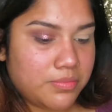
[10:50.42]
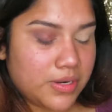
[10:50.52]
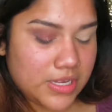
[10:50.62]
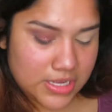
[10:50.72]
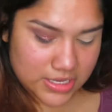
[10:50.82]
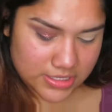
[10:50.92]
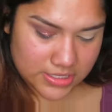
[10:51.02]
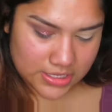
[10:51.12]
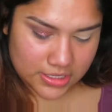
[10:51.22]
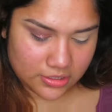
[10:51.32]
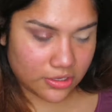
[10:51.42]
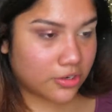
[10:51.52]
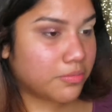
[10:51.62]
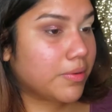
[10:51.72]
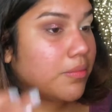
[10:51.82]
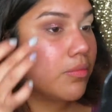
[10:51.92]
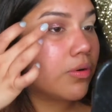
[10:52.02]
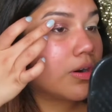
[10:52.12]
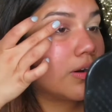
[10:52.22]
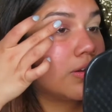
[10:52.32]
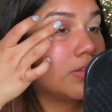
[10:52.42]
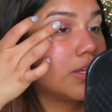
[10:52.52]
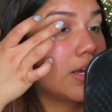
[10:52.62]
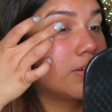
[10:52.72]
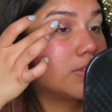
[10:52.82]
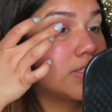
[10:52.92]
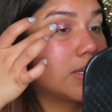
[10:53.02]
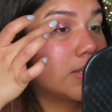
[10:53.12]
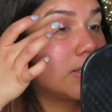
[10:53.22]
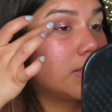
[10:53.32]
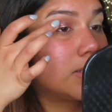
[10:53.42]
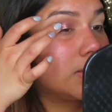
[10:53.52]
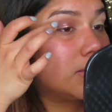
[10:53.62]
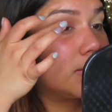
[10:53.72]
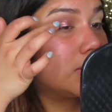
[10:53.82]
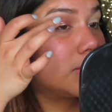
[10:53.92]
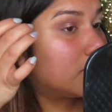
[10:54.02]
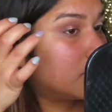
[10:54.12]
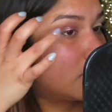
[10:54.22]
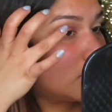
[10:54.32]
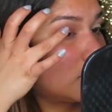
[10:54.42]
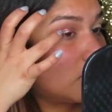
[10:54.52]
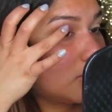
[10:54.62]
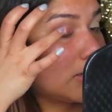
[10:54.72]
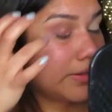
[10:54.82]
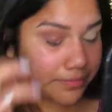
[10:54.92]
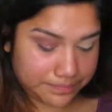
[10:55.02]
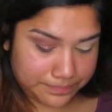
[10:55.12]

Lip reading: Bring it a little bit more on the outside here. Why?